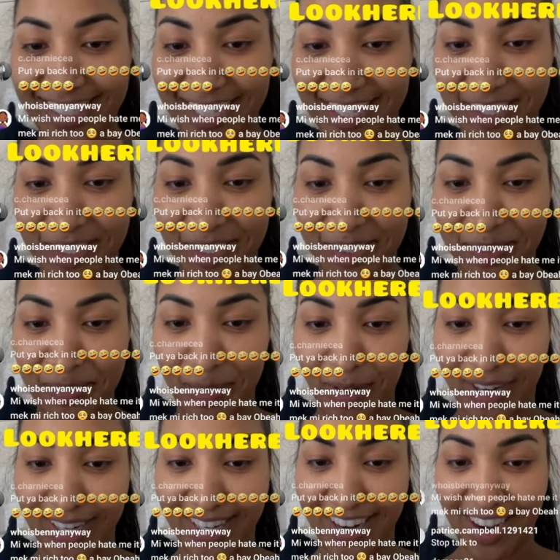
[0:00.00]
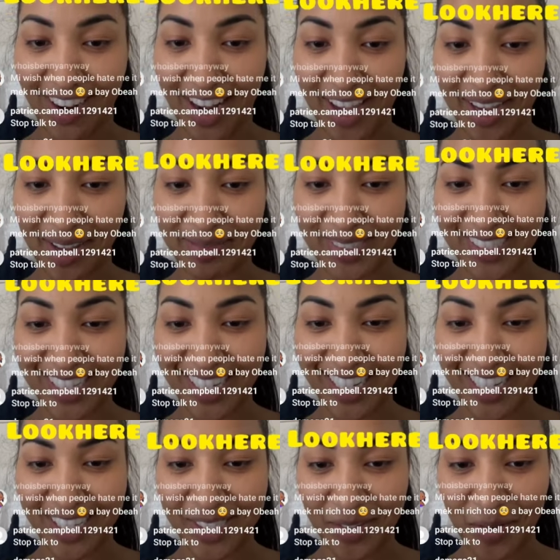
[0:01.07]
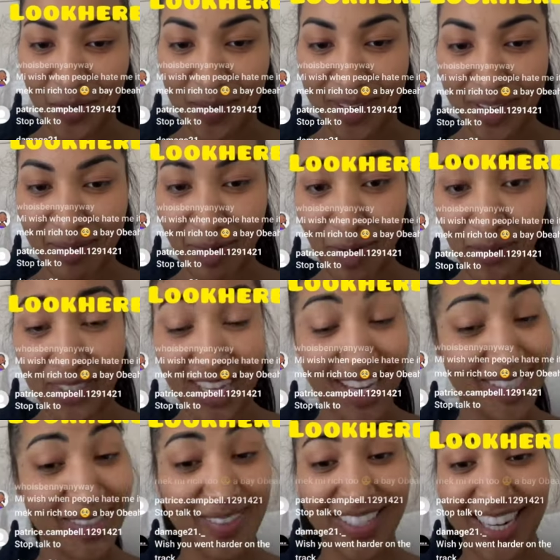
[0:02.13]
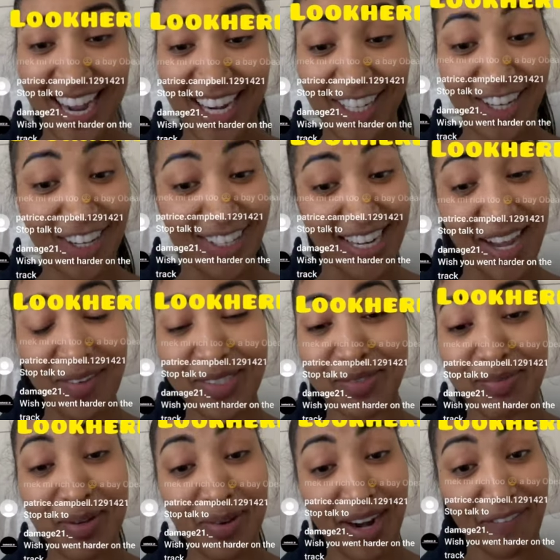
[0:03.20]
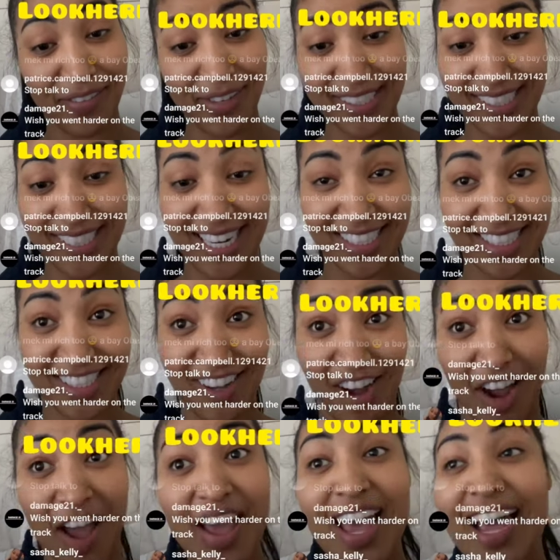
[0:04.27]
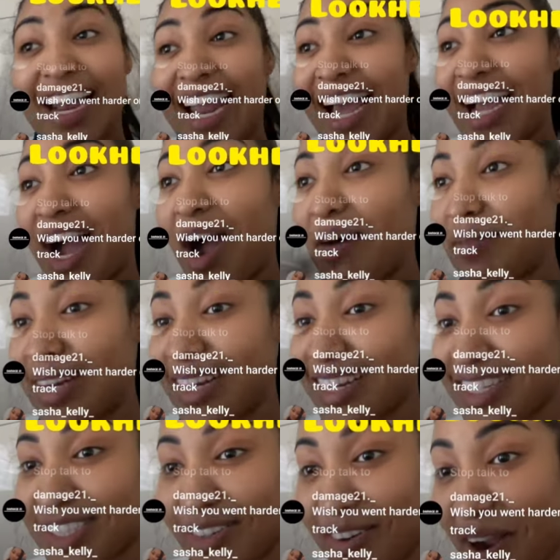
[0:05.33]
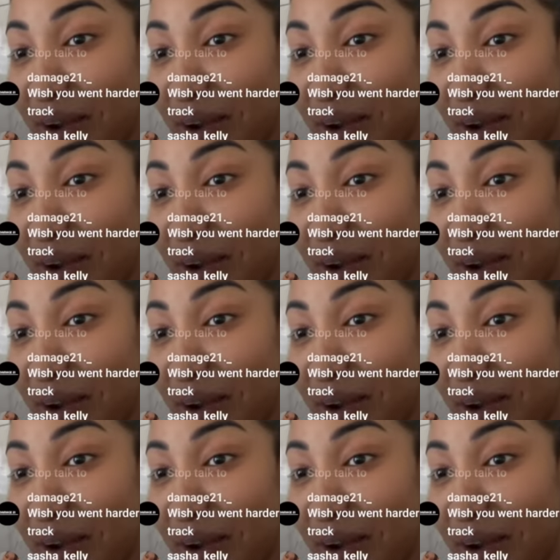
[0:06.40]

Since this morning, all I kept saying is open your mouth. I swear to God, girl, that was me when I first did that song. Like, all my niggas